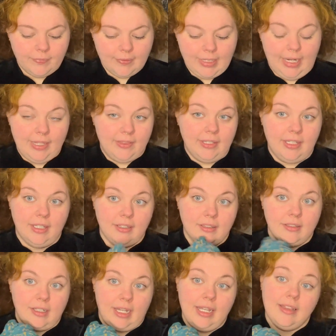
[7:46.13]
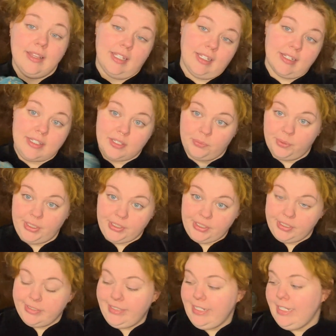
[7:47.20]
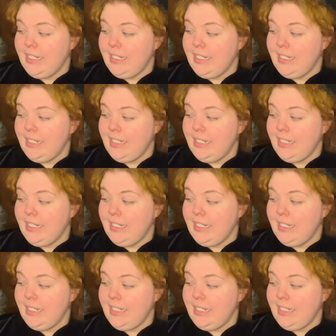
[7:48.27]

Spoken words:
I think it's a winner.